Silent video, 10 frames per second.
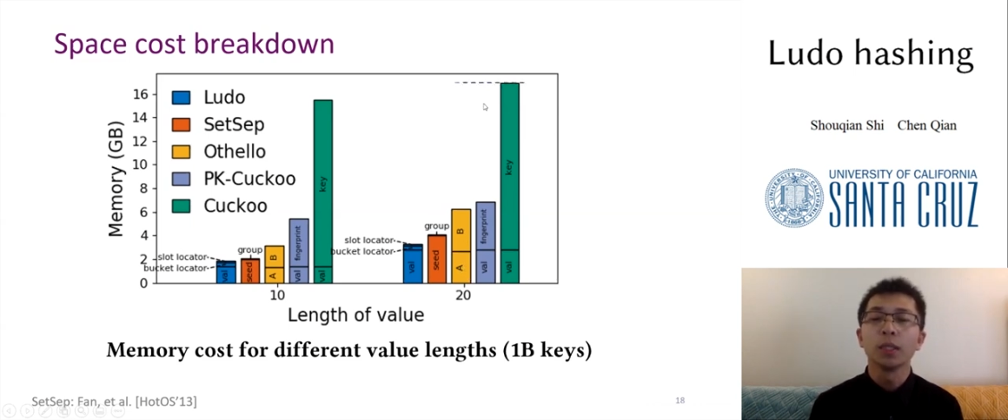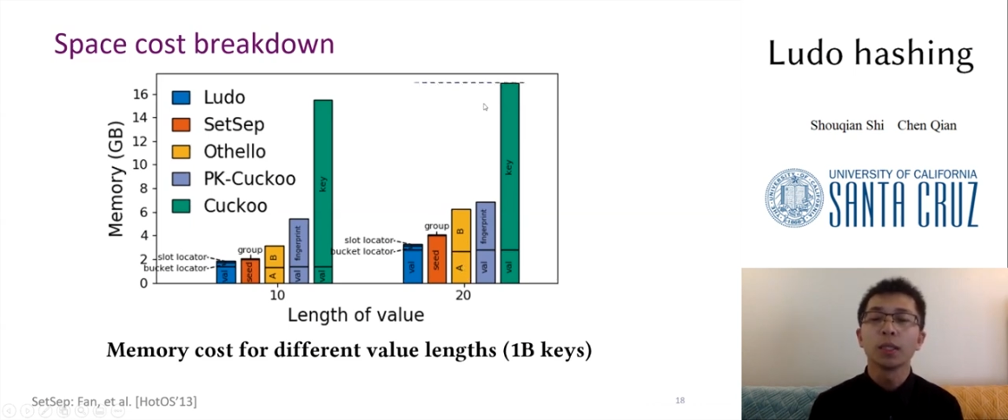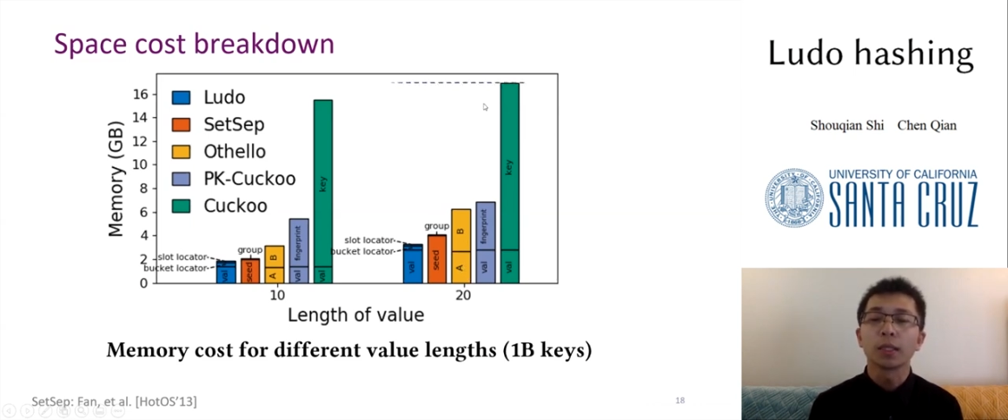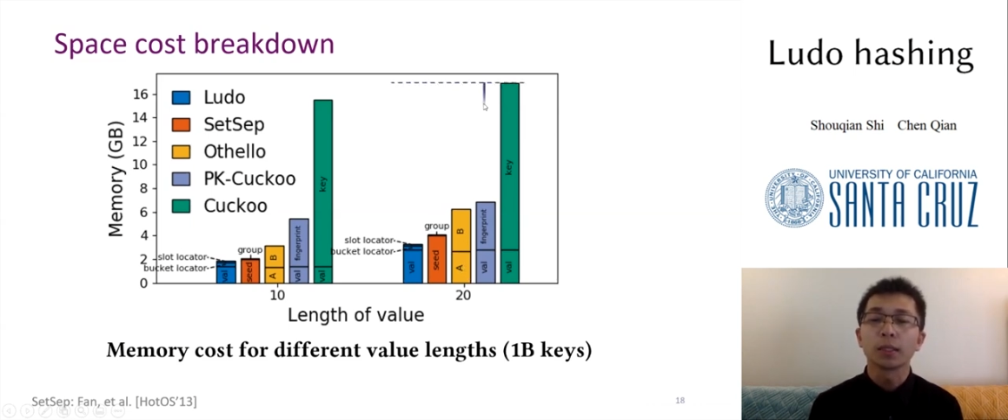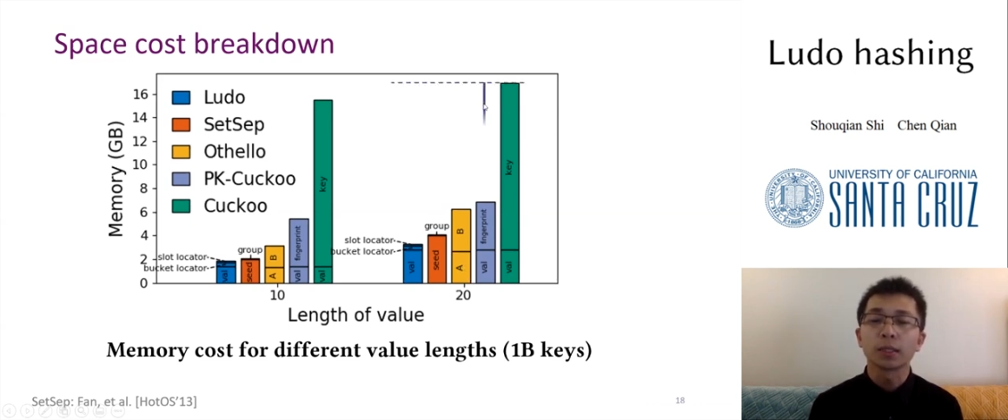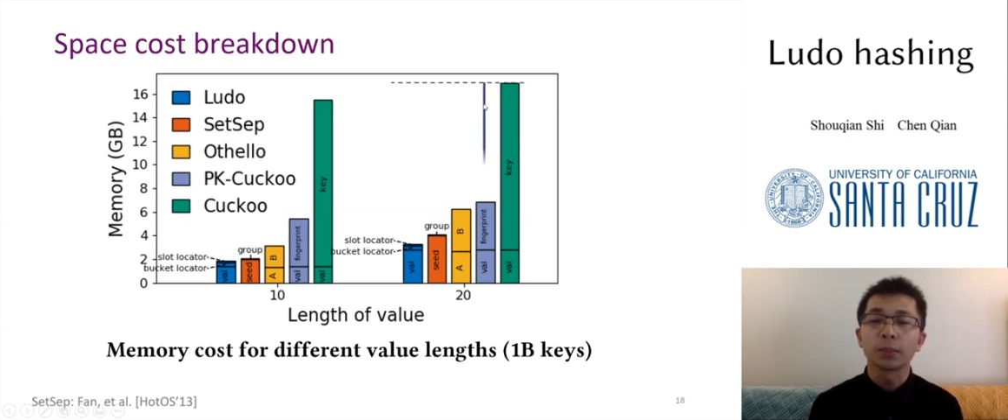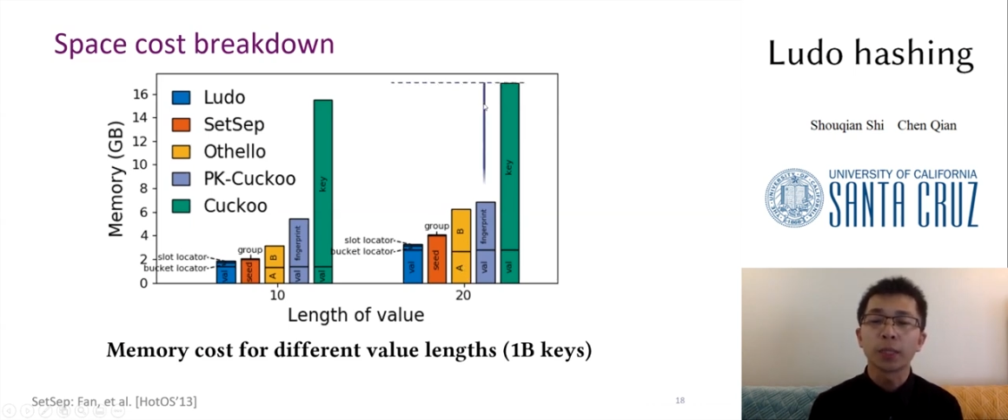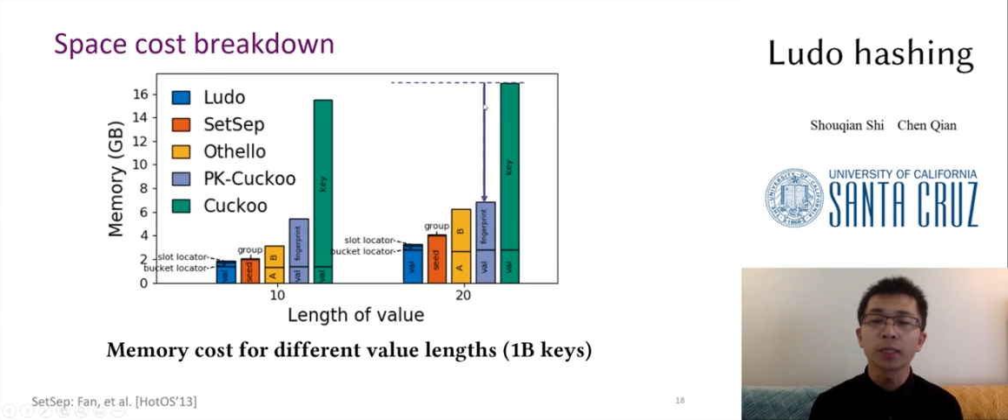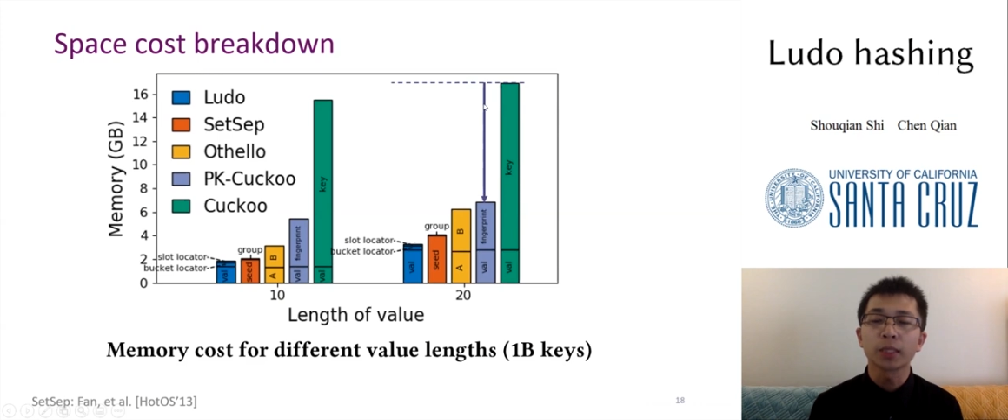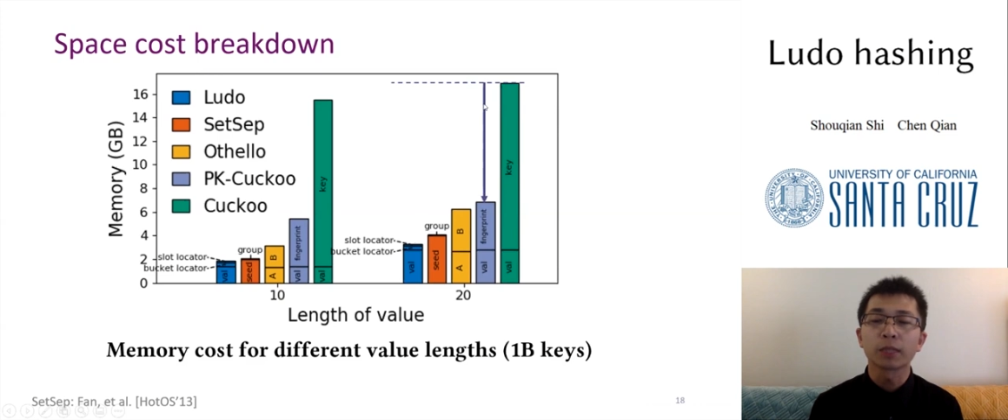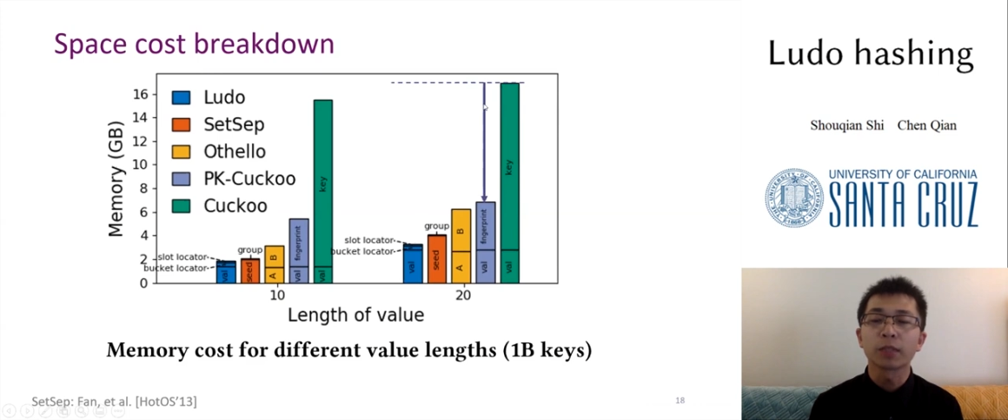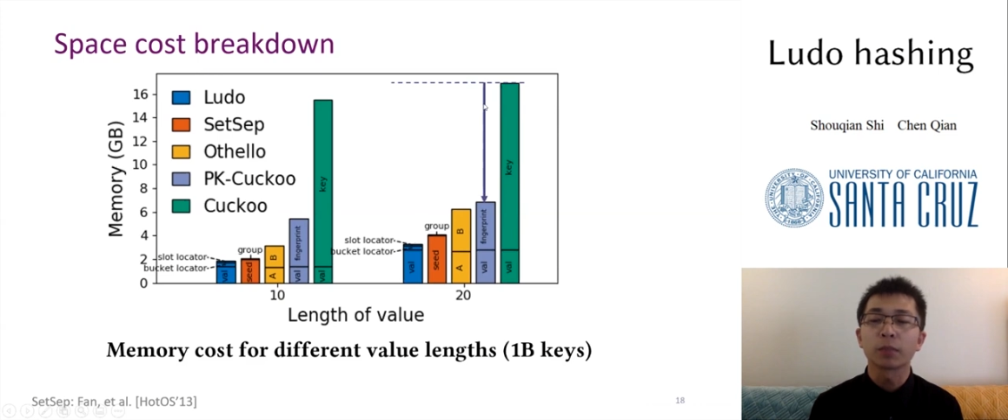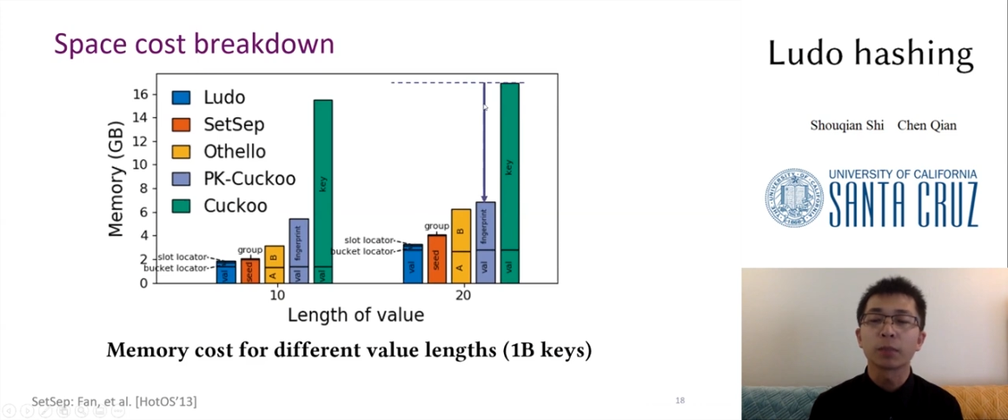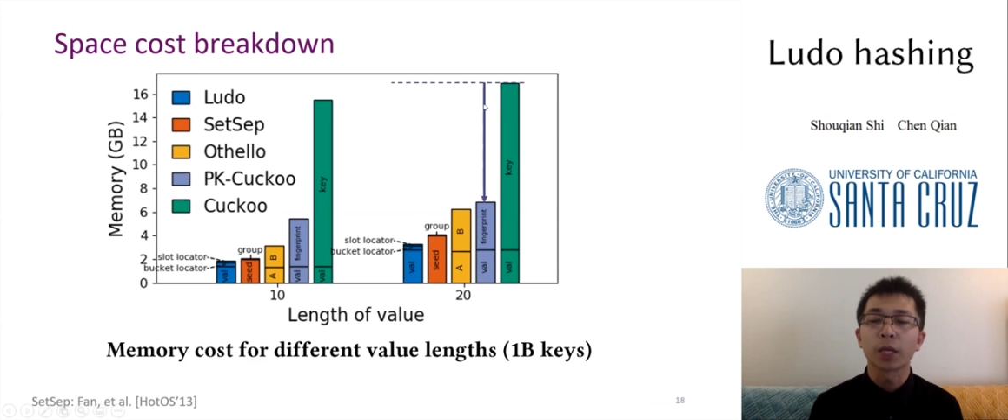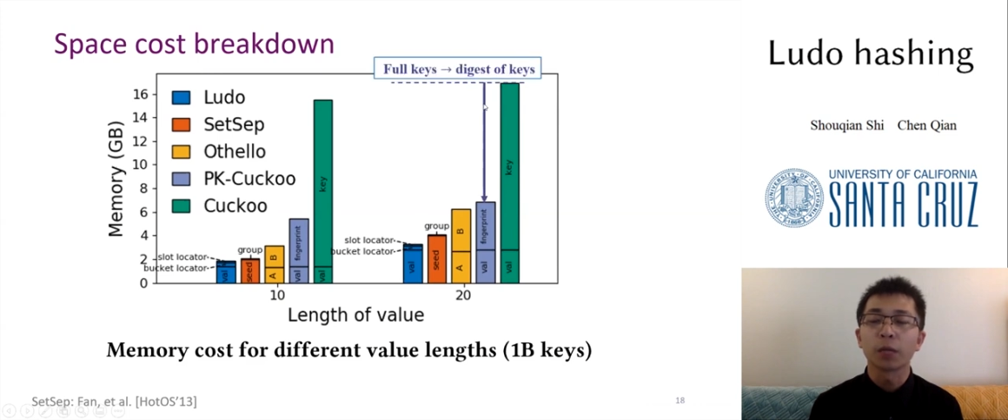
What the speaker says: gains space saving by